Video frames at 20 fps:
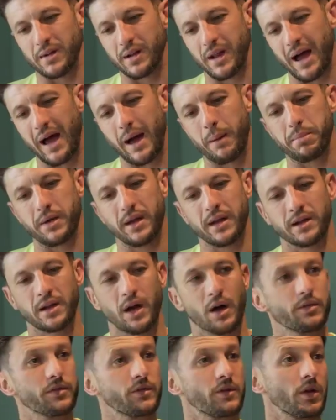happy
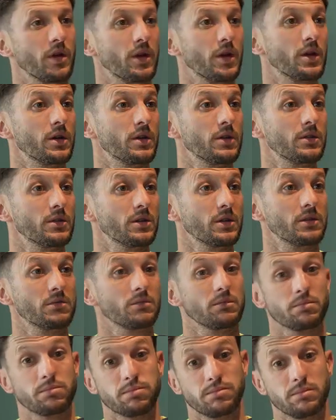enough to
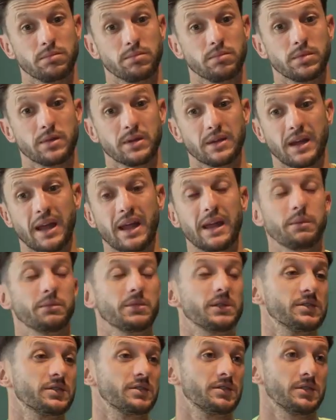
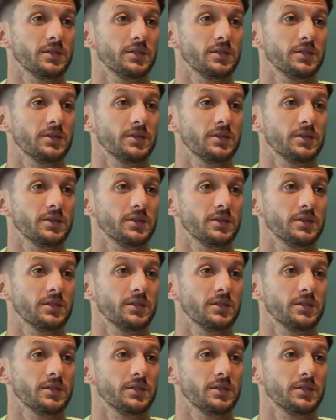keep this,